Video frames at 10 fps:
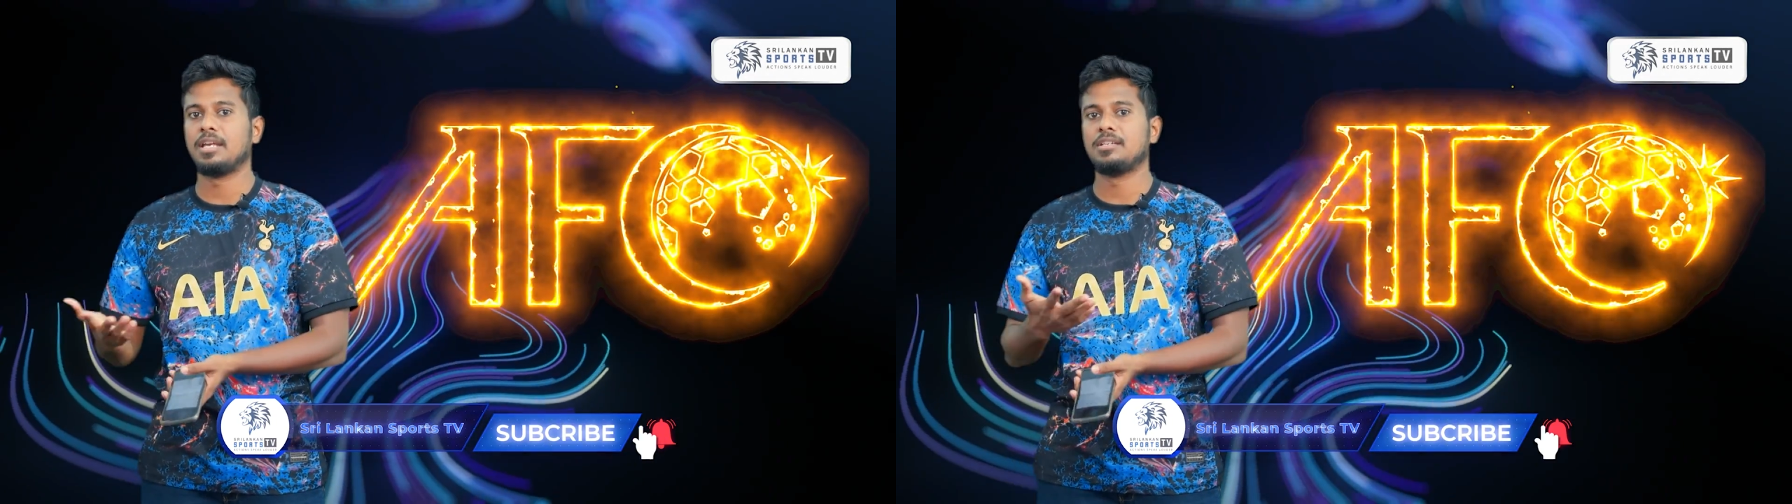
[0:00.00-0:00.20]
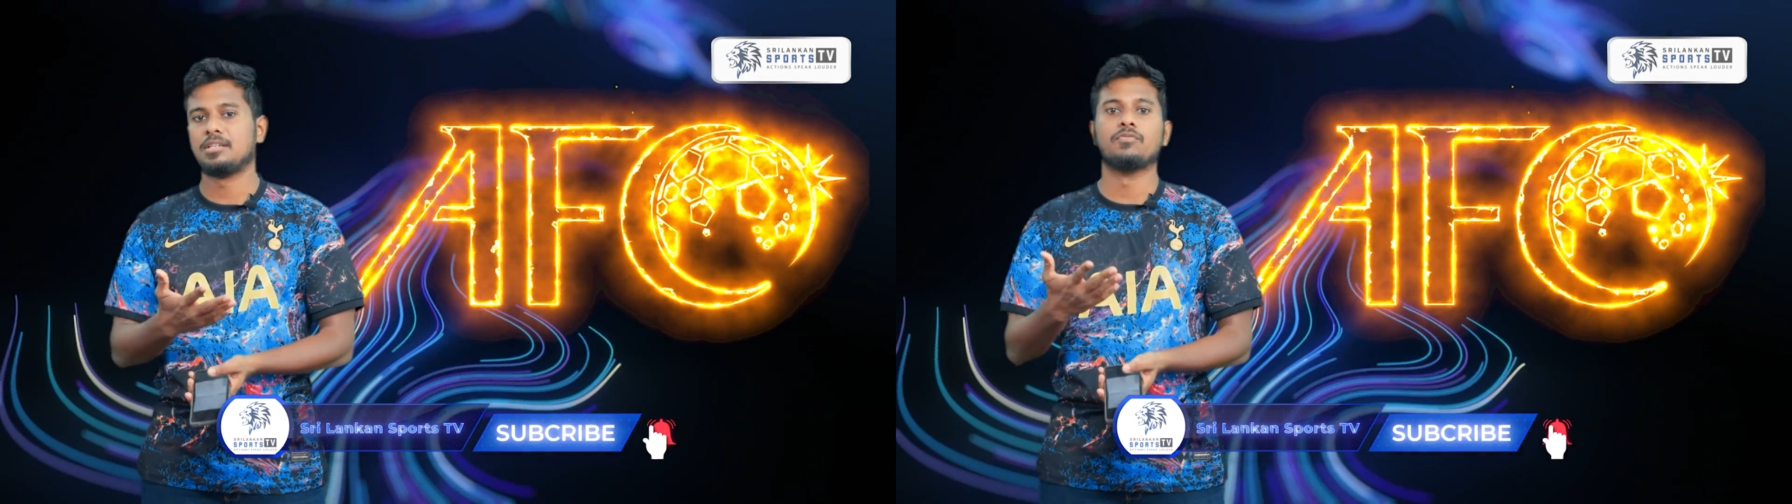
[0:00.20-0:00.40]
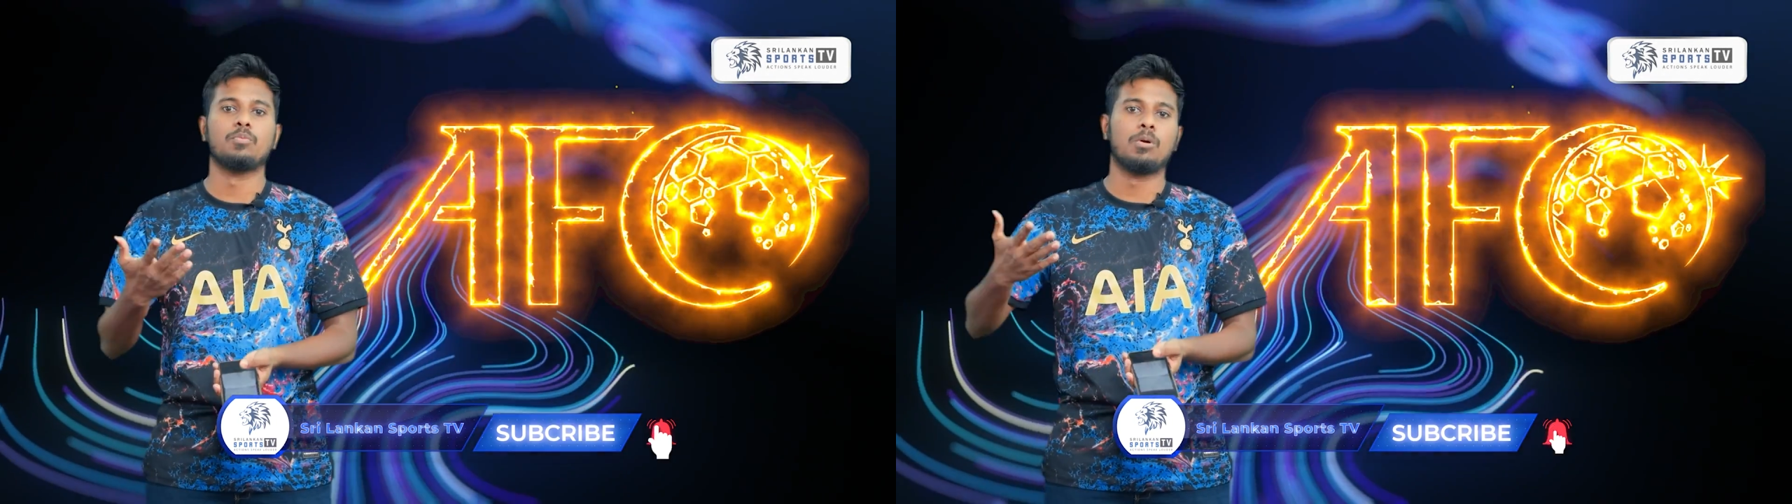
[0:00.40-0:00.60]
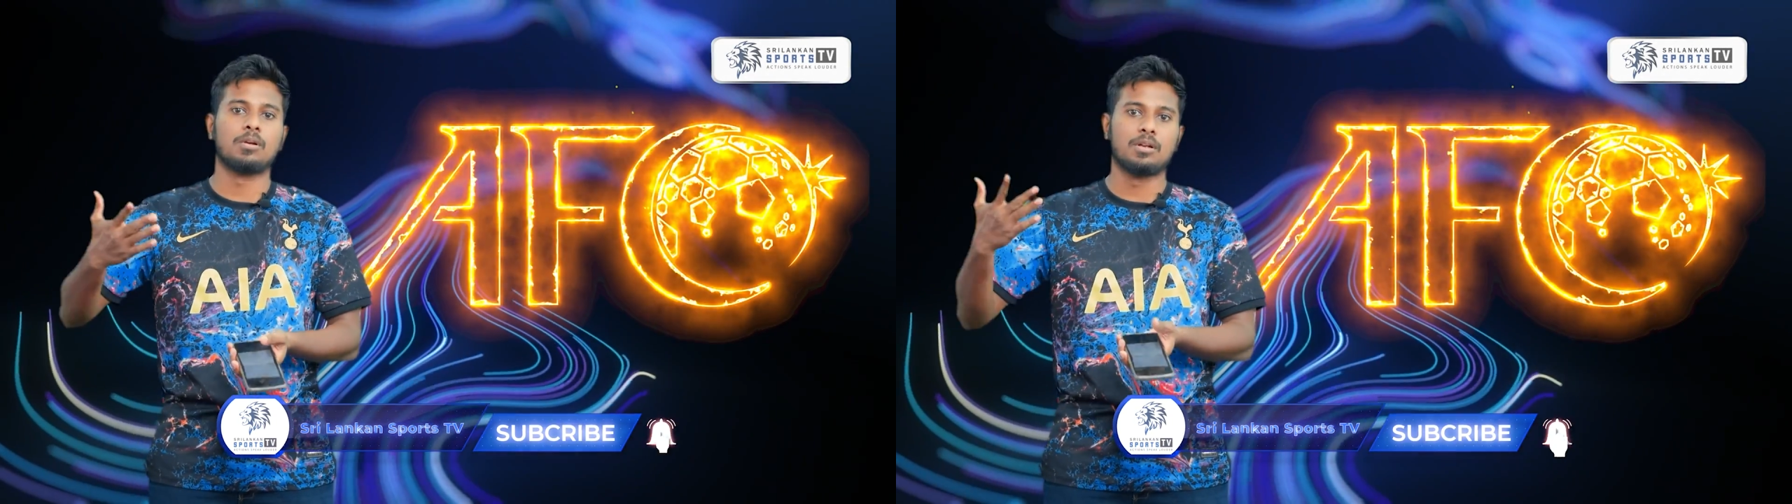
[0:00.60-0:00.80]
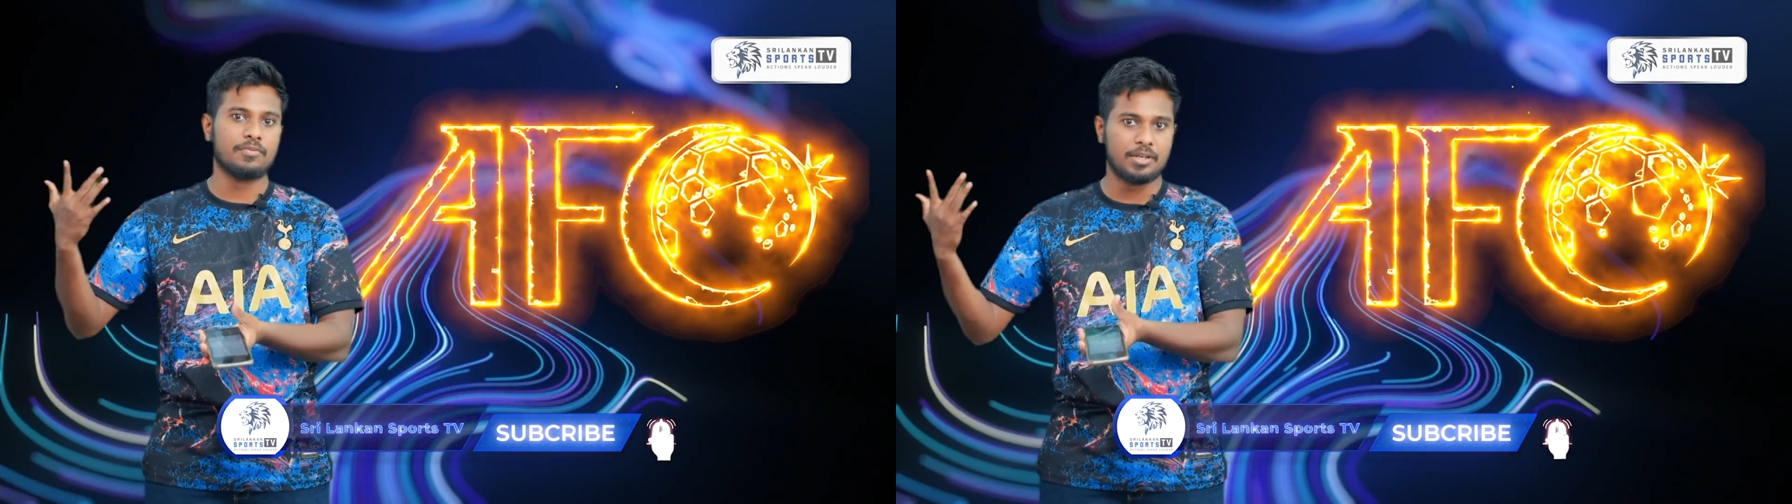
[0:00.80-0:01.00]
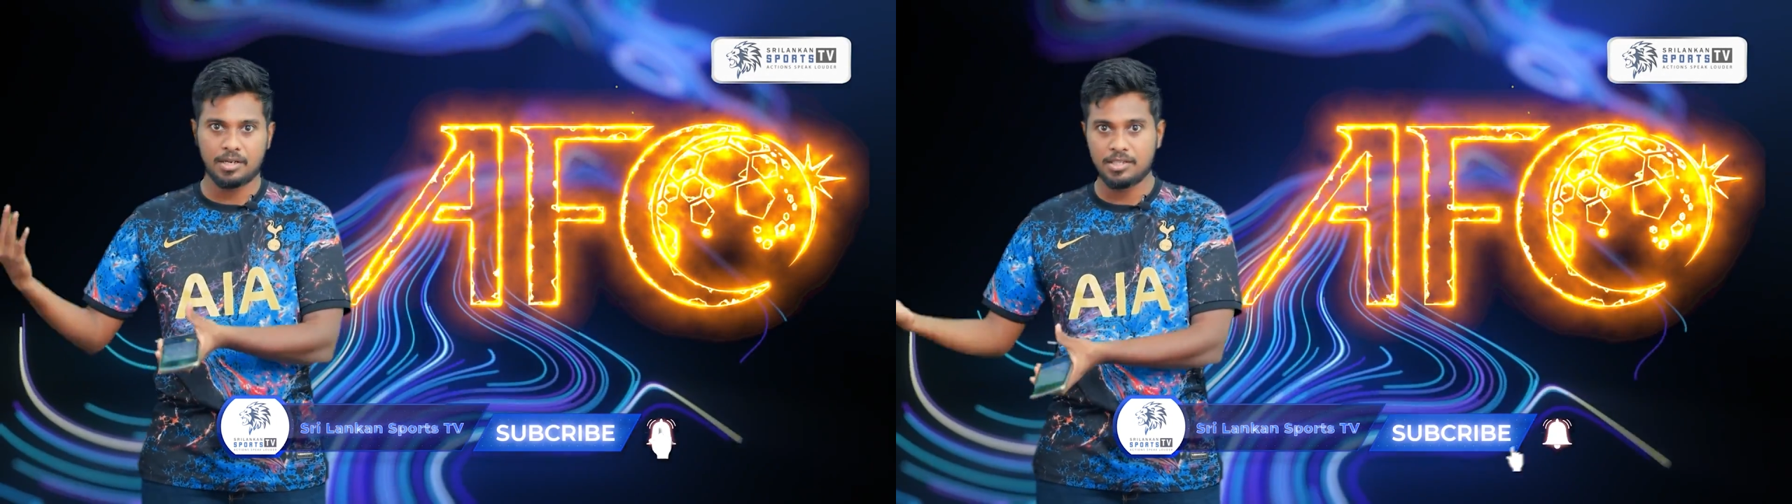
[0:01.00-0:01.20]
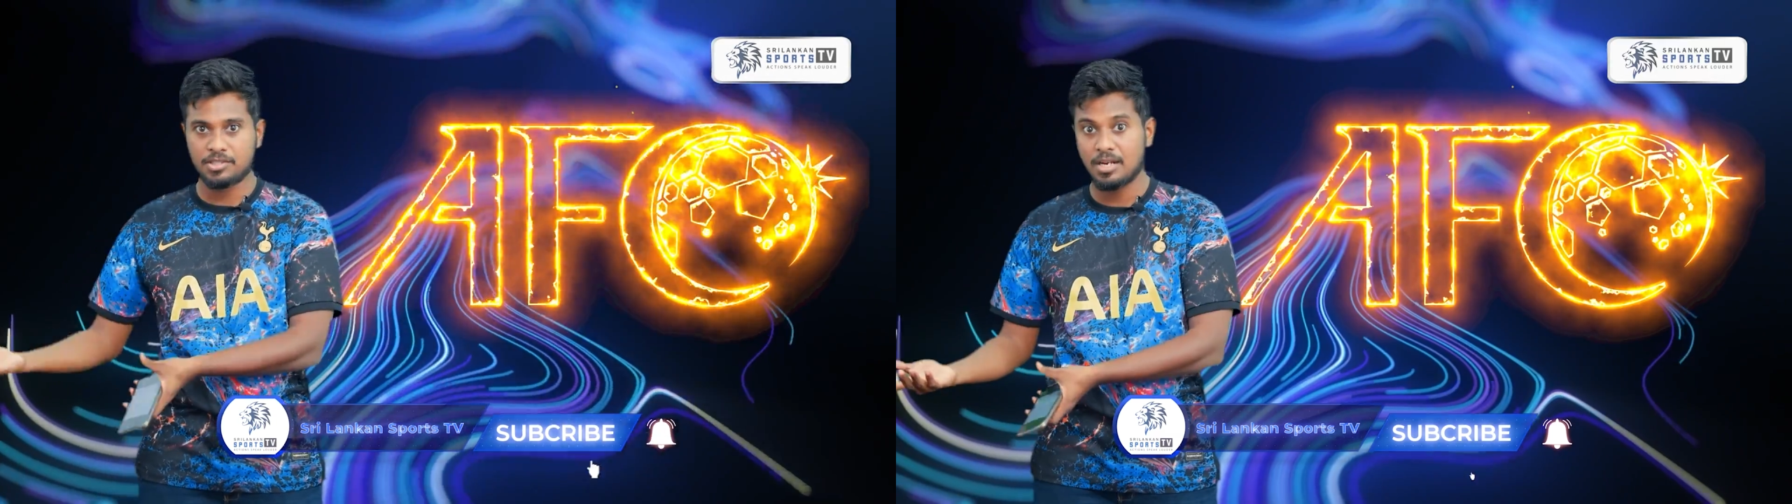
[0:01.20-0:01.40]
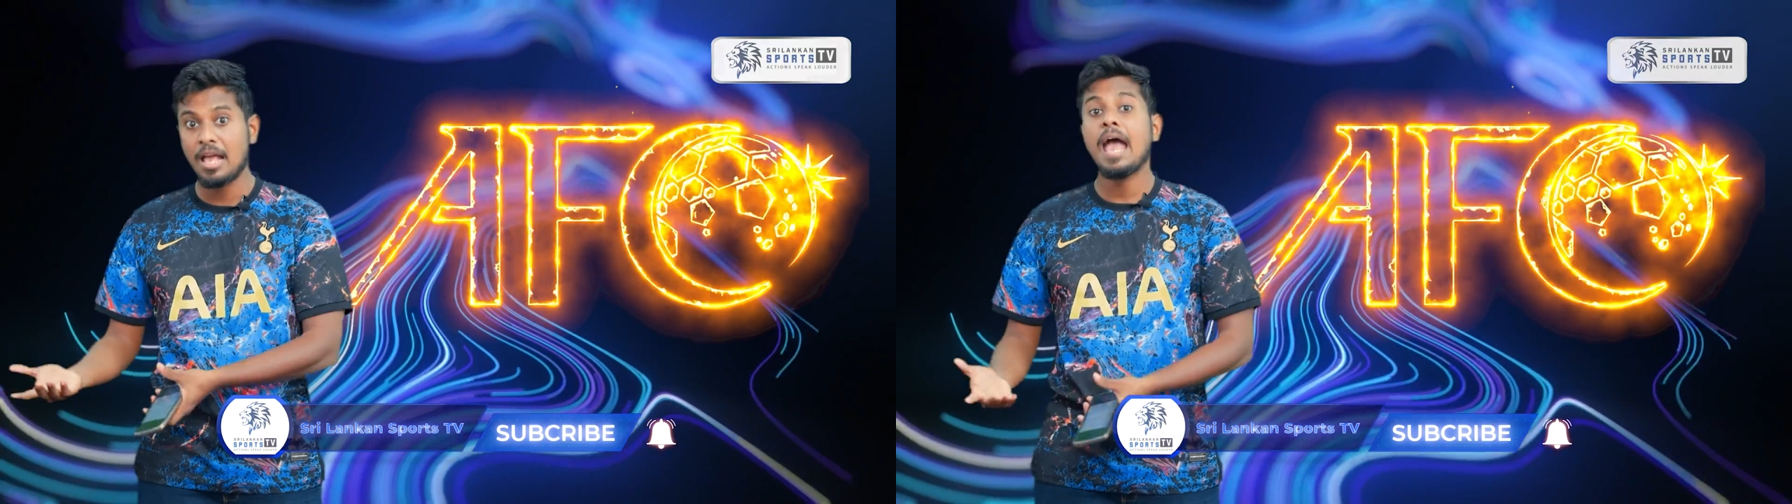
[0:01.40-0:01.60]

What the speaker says: Asian Football Confederation,